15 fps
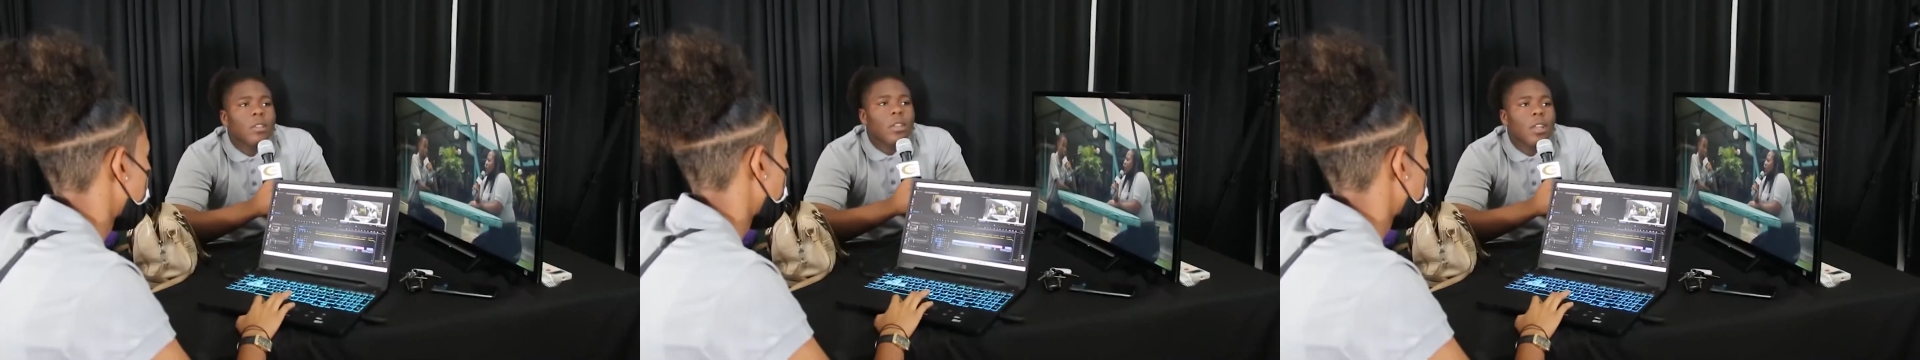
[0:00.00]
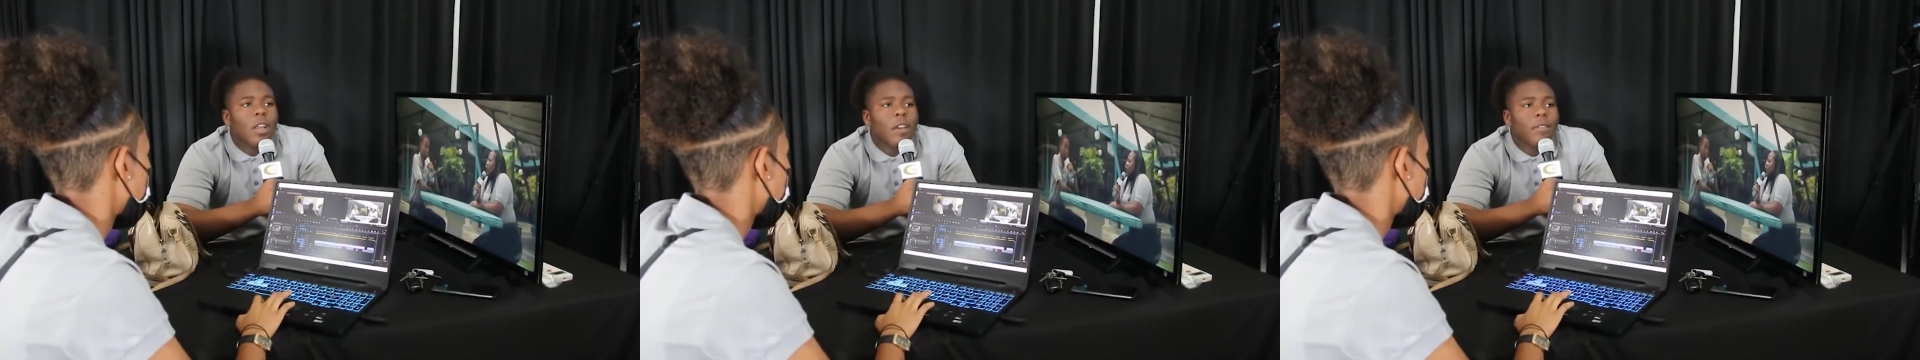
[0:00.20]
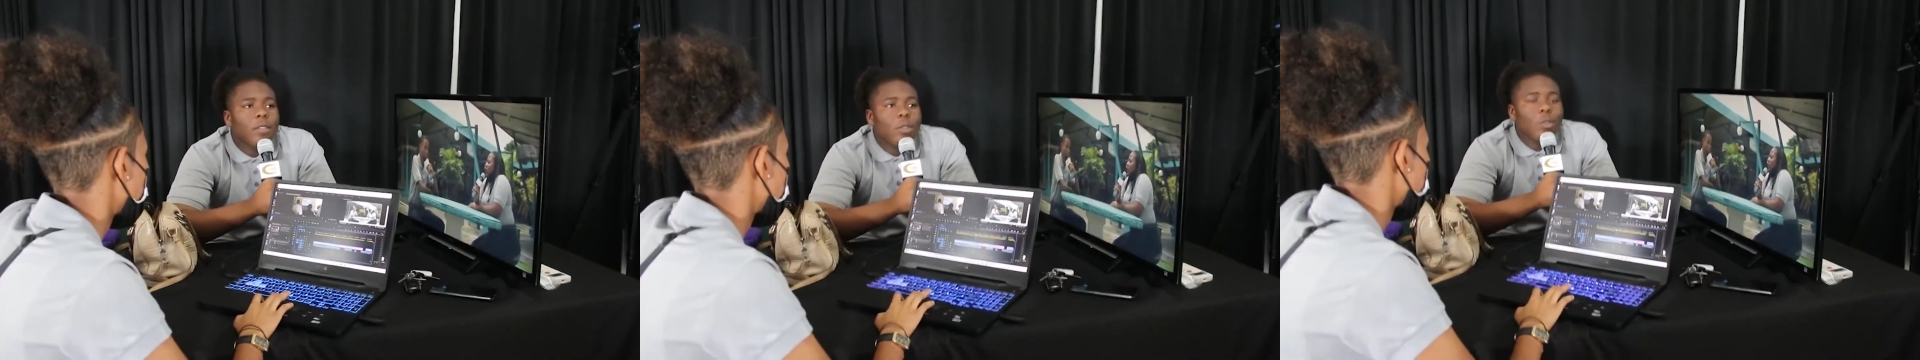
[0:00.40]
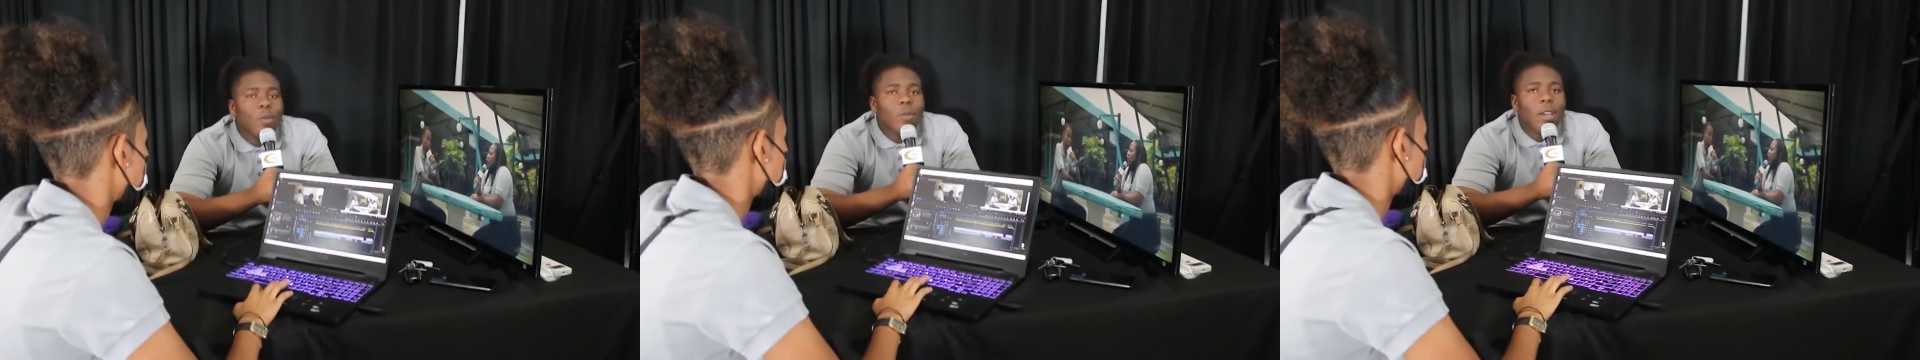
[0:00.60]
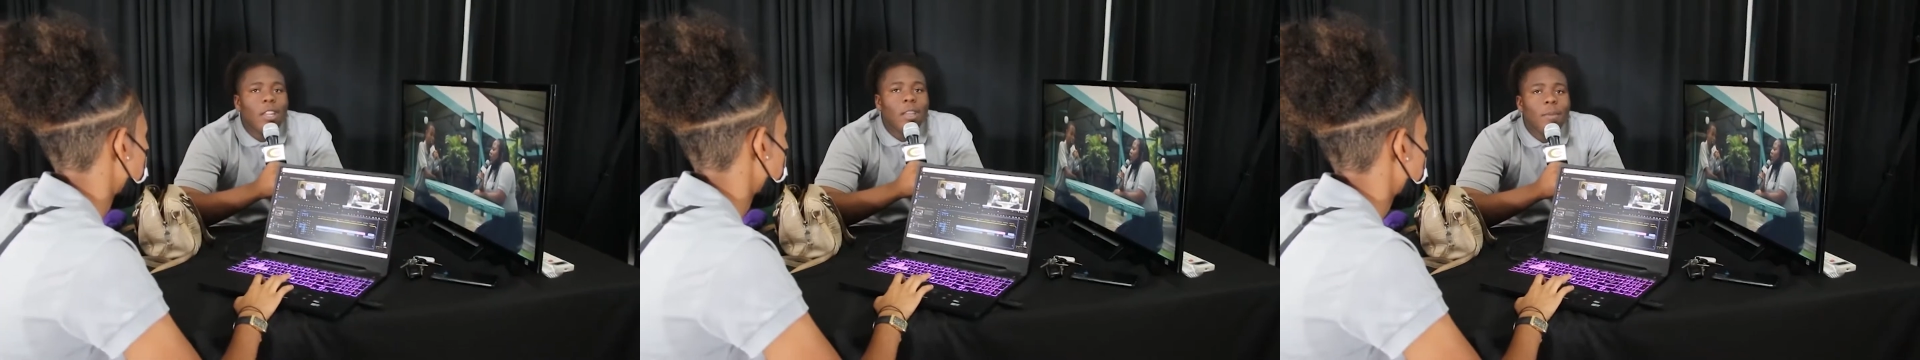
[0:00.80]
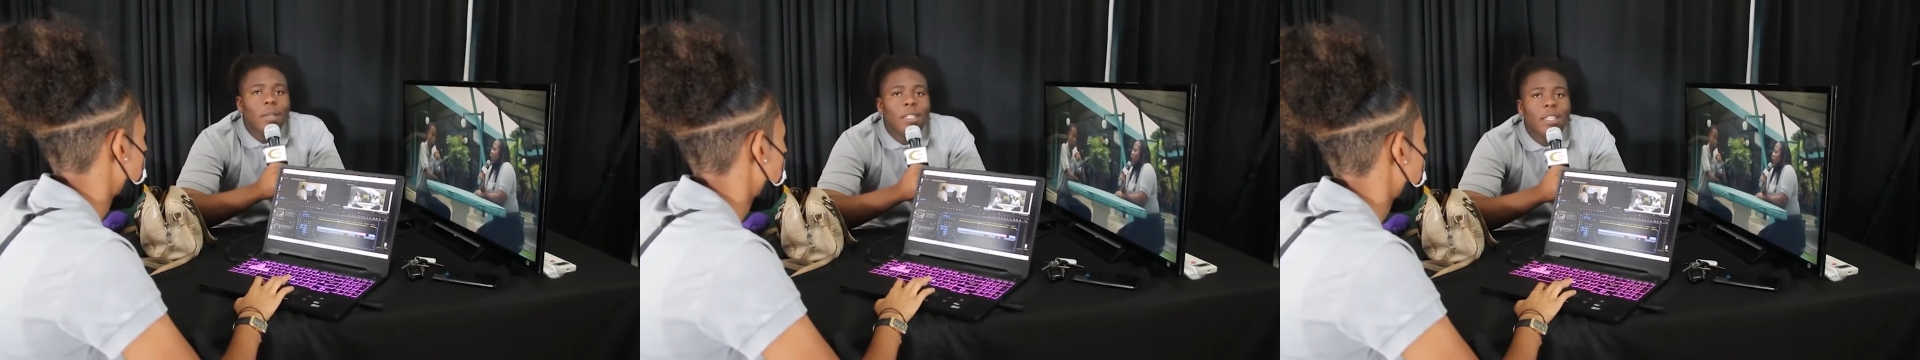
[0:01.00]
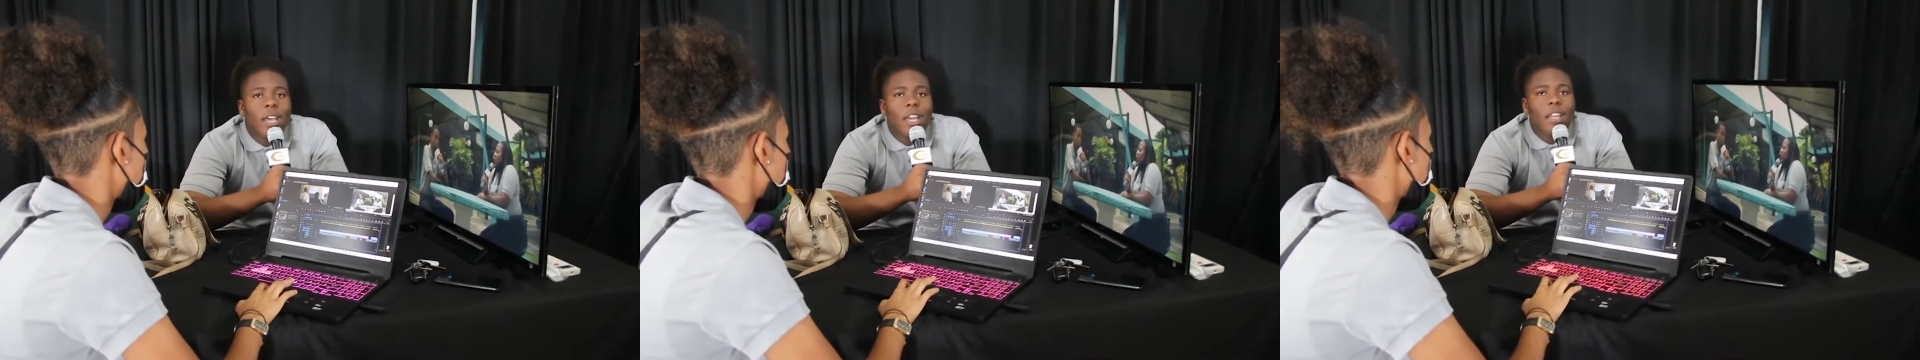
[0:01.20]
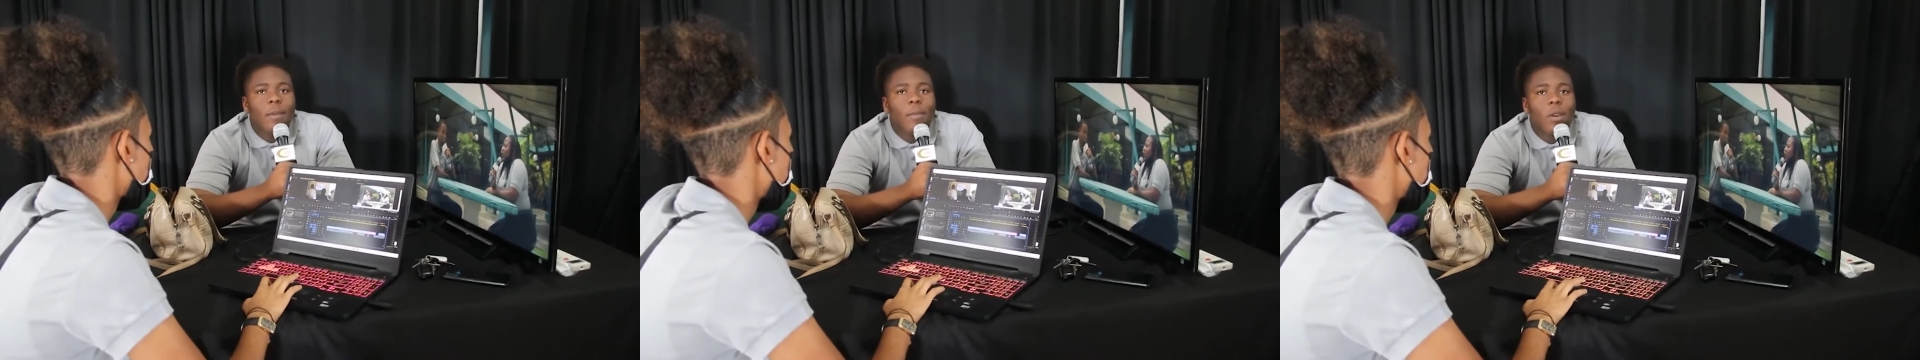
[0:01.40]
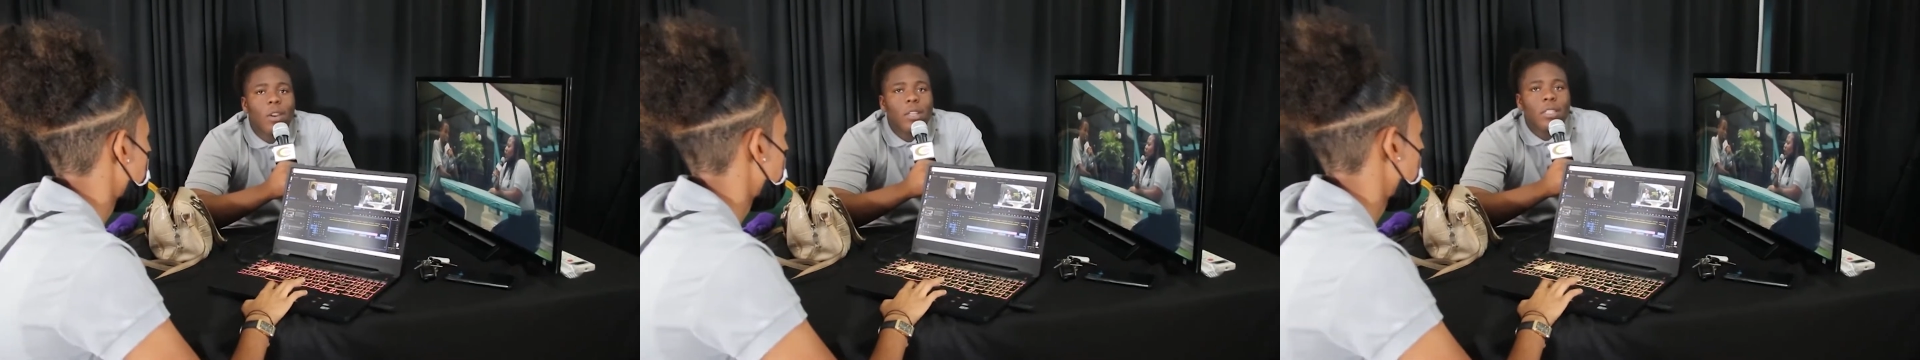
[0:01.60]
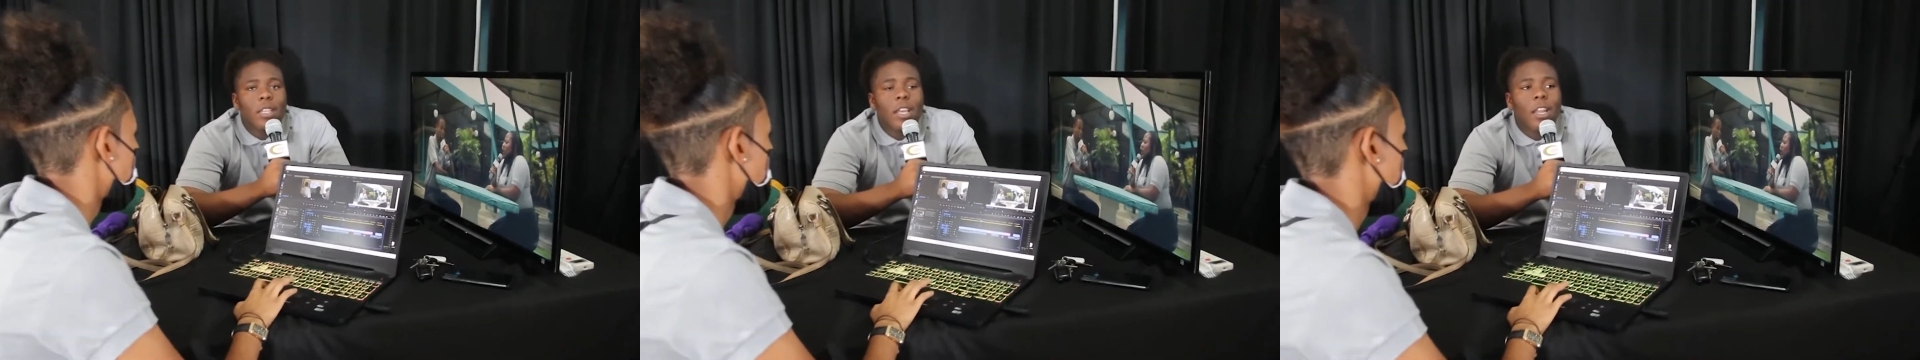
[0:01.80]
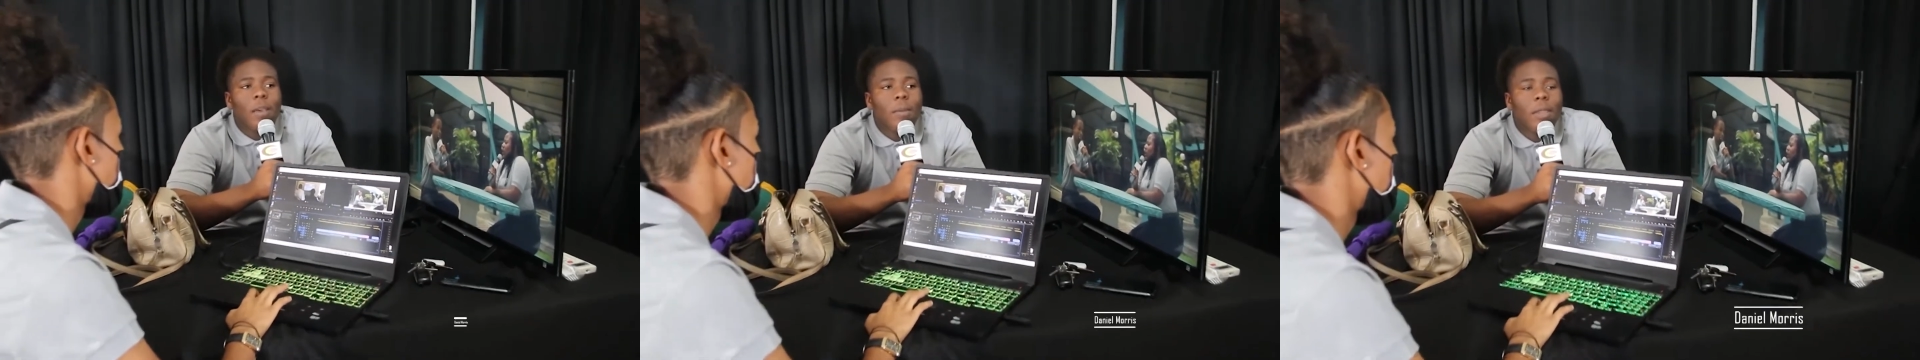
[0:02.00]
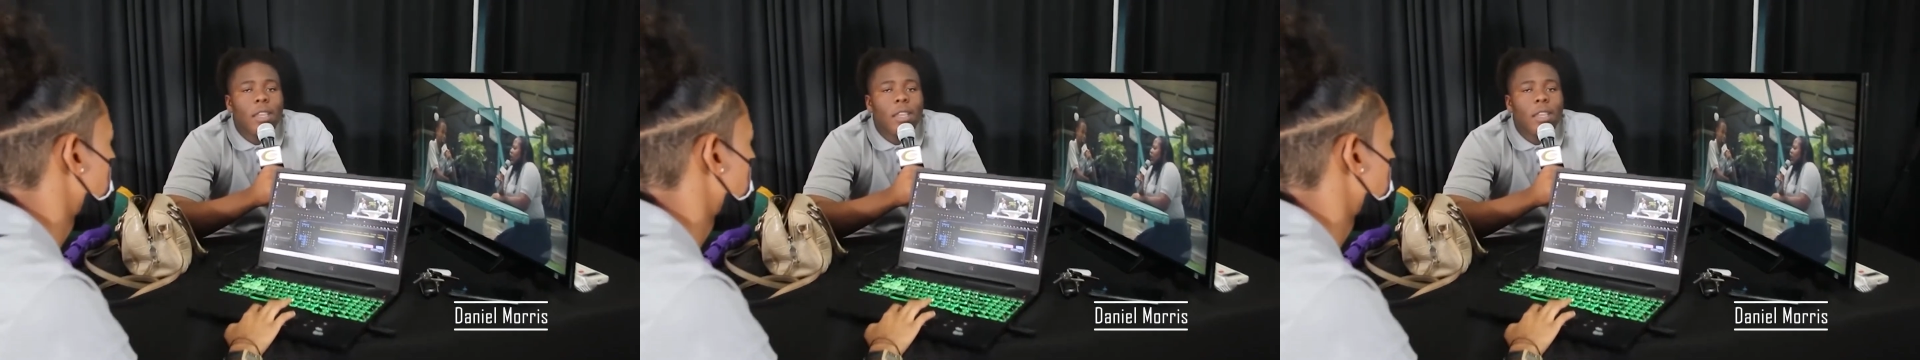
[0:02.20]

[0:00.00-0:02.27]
Good afternoon, my name is Daniel Morris and I'm